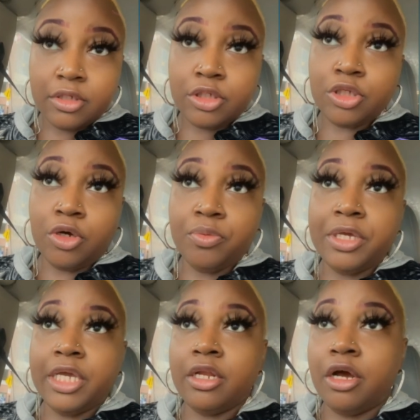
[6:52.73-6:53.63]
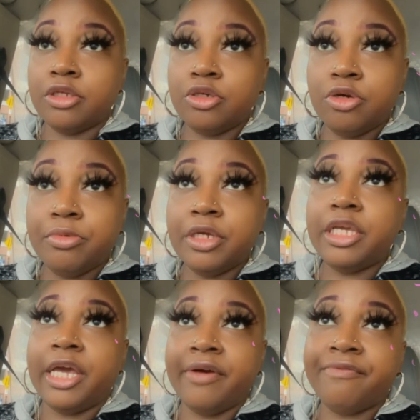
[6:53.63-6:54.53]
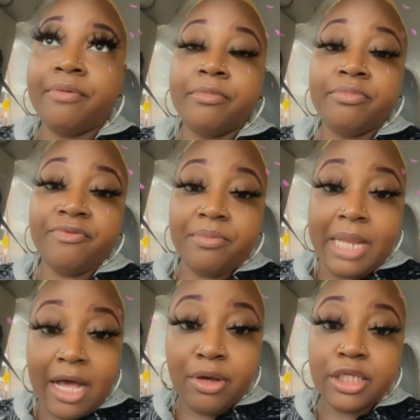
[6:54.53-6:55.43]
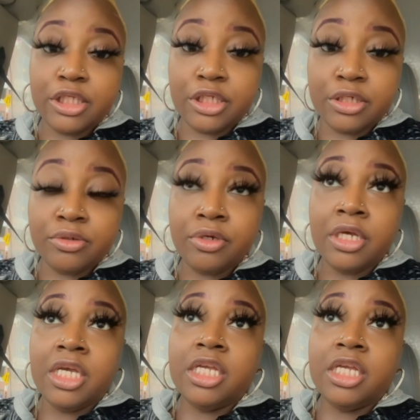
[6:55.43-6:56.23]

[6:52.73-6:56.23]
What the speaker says: So we in October, yeah, from now until